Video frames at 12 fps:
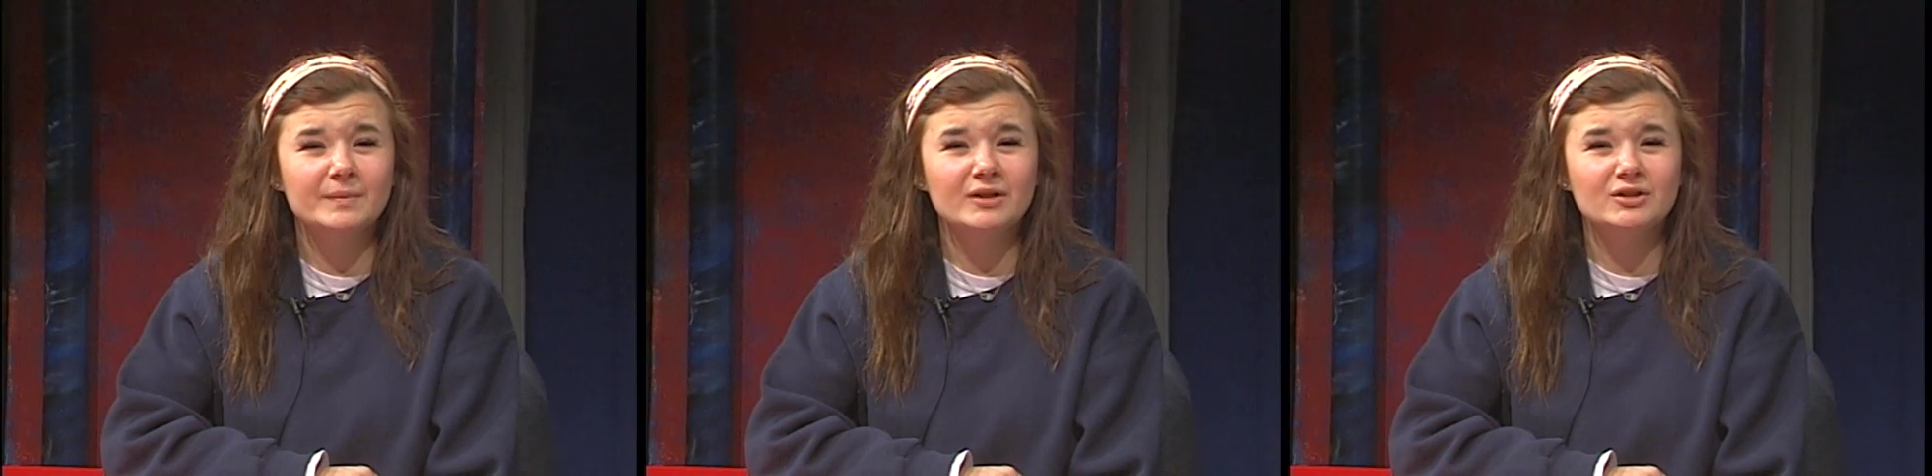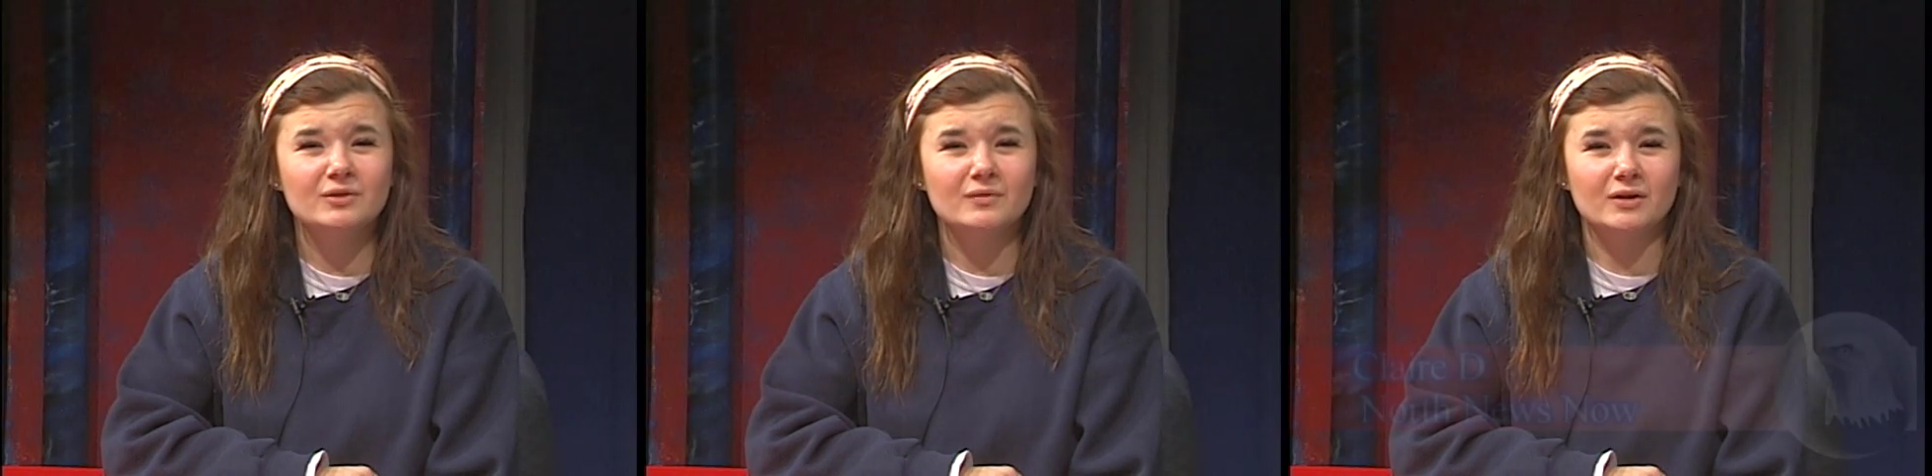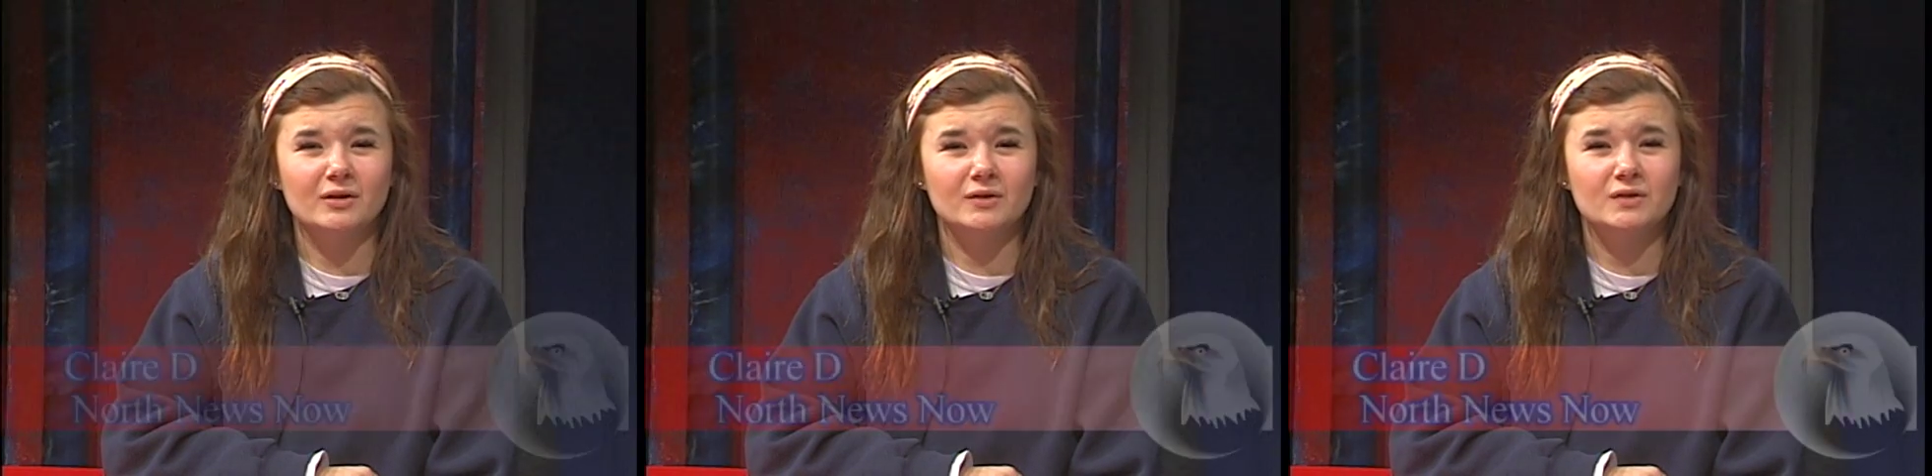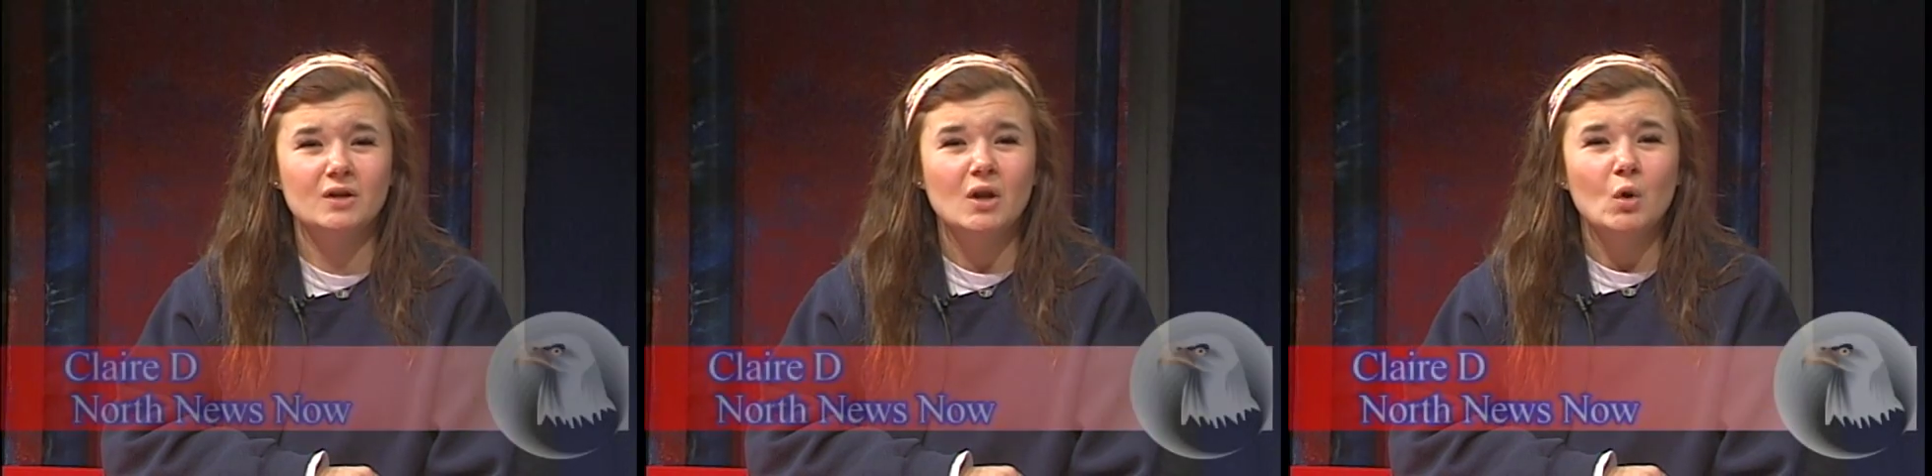and
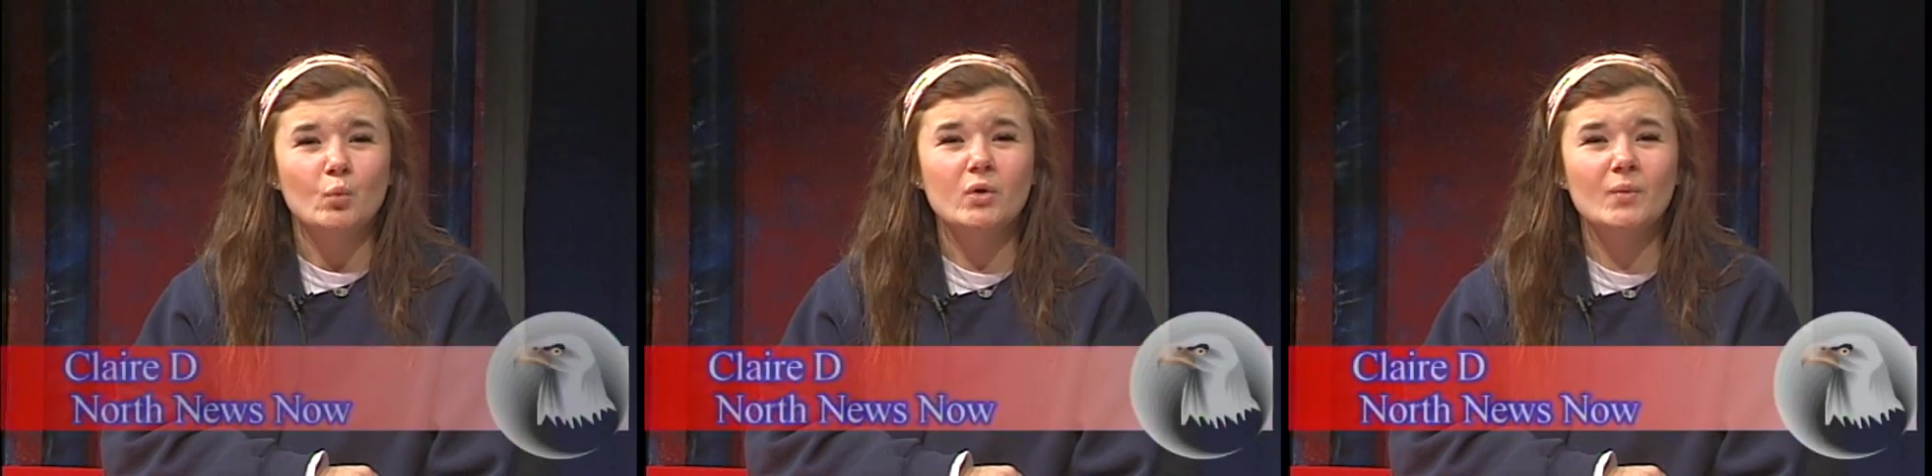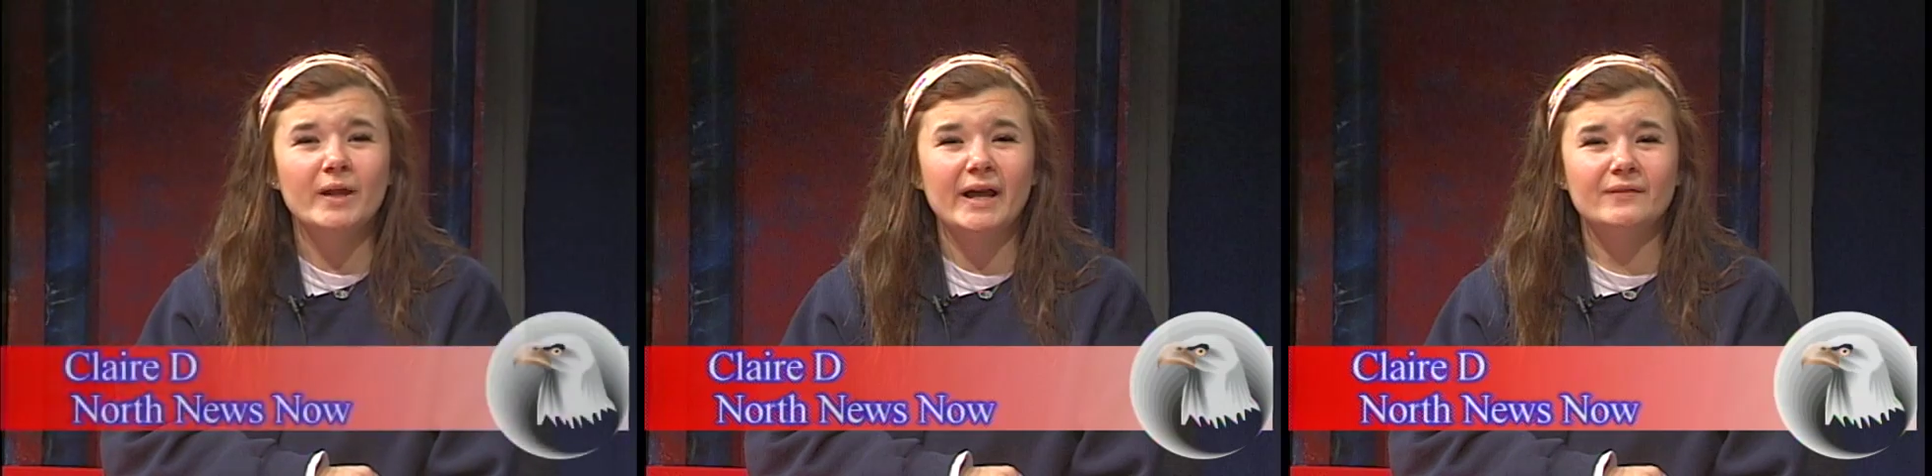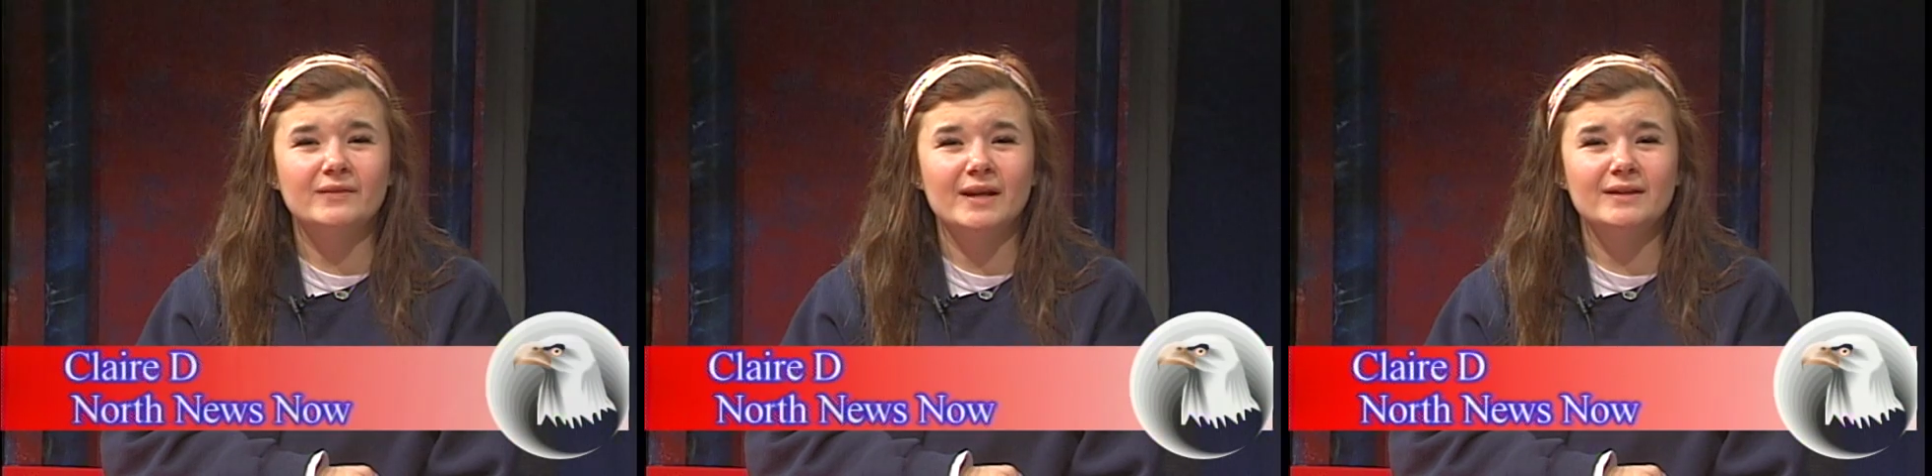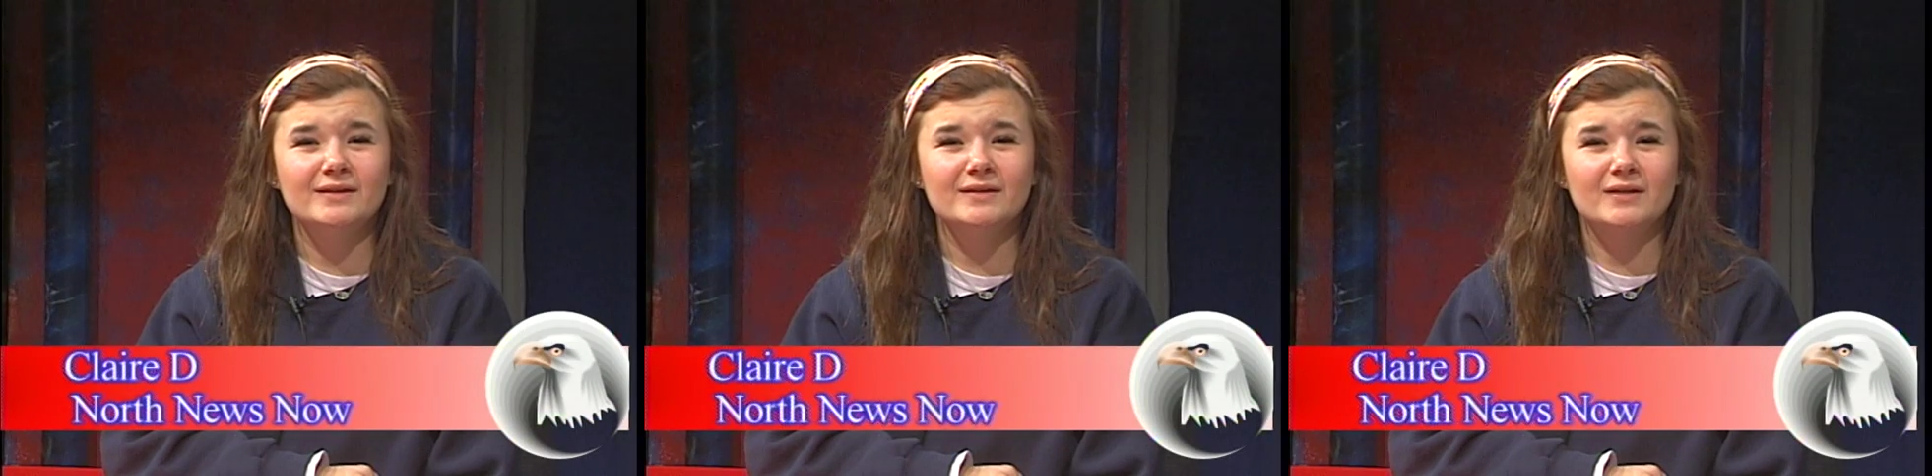juniors. We will have
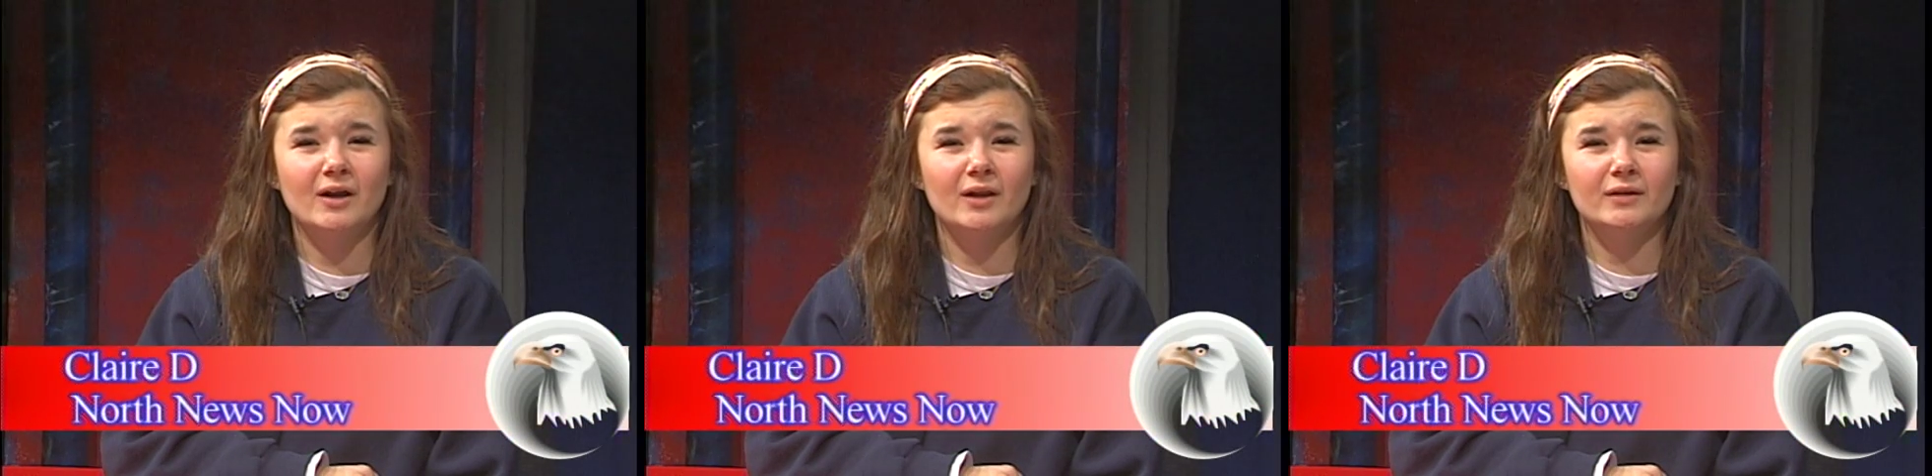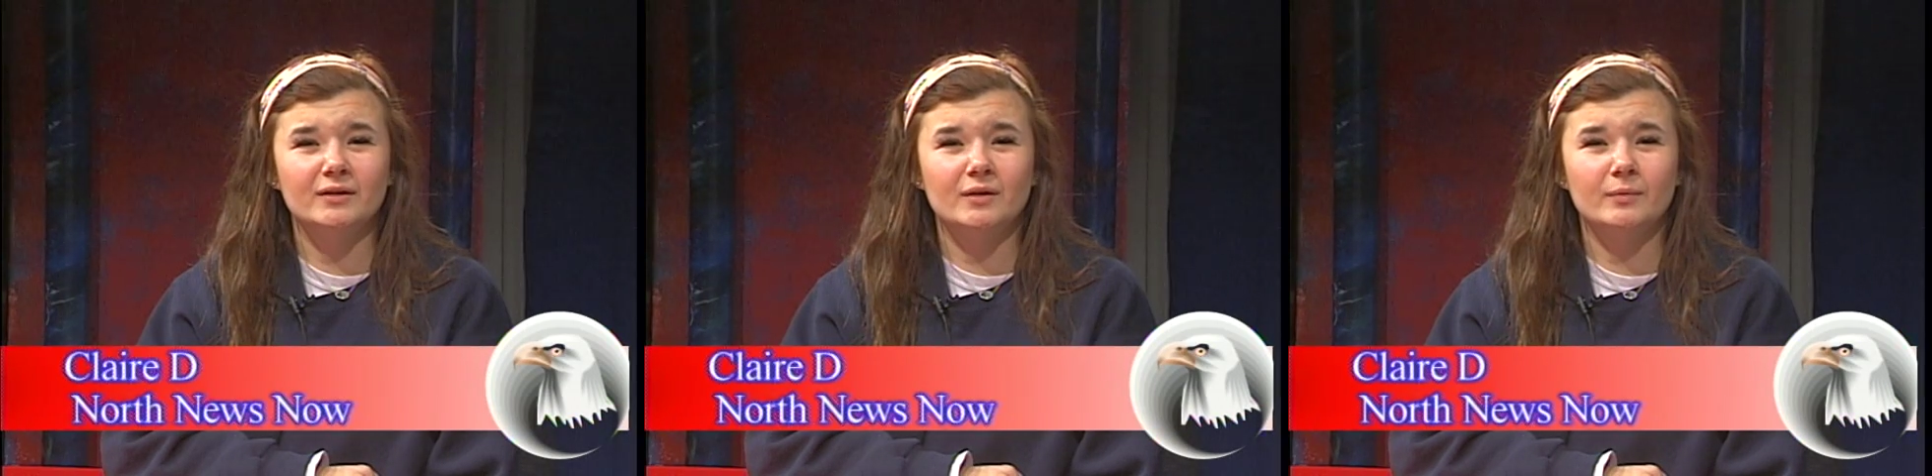KC Scholar